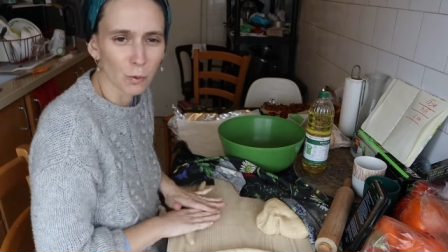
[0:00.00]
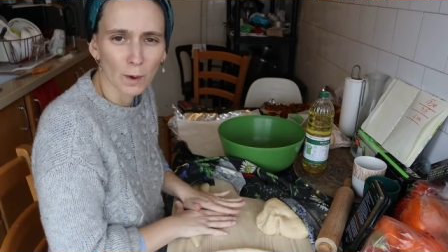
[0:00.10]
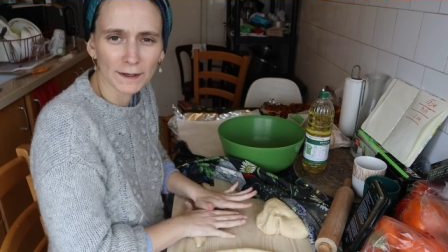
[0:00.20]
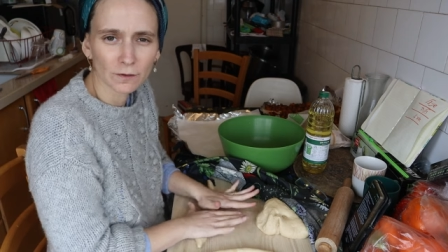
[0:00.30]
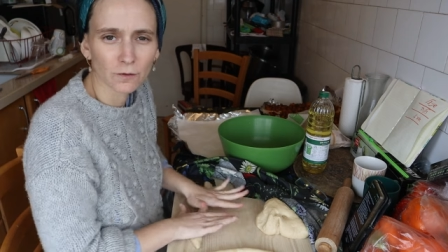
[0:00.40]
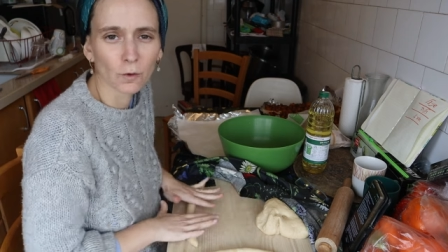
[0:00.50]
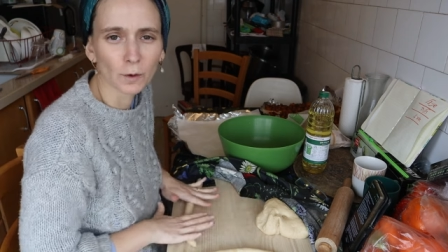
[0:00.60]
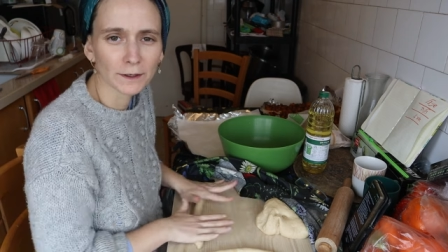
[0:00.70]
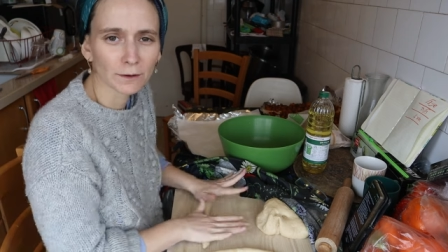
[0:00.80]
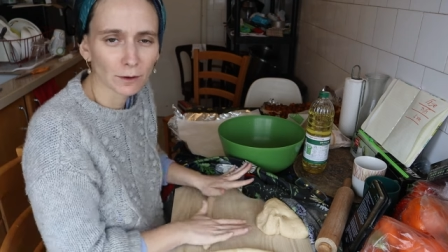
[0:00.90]

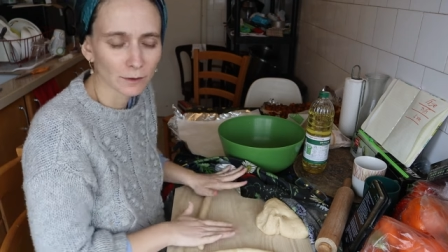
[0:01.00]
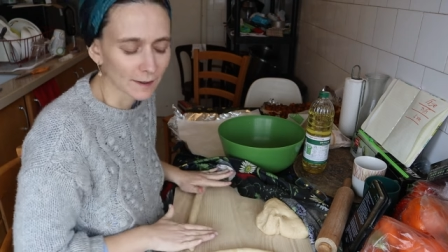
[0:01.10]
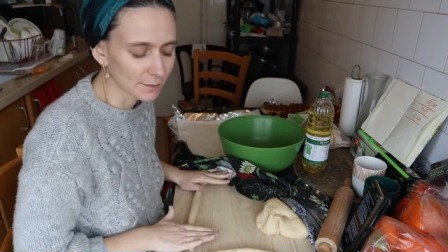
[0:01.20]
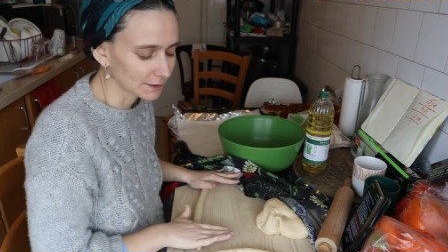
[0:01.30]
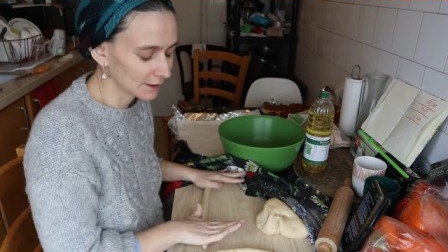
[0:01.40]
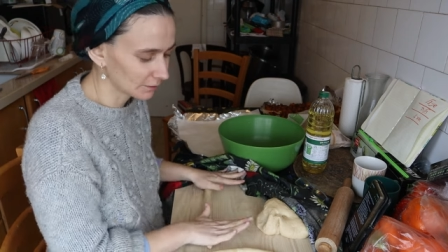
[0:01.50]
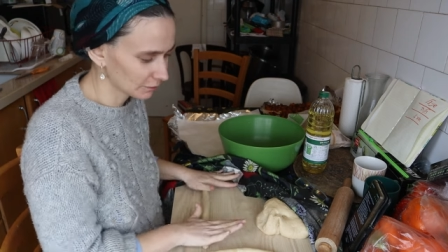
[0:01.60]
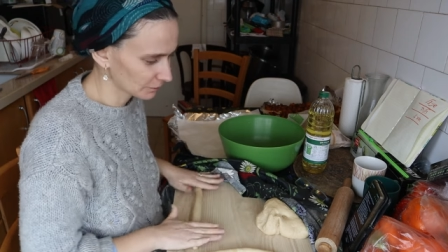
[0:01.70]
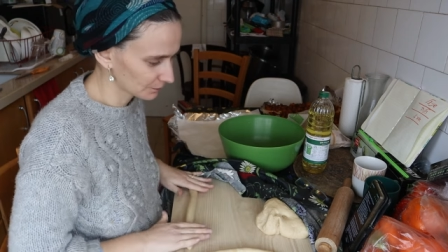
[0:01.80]
24-year-old, I believe,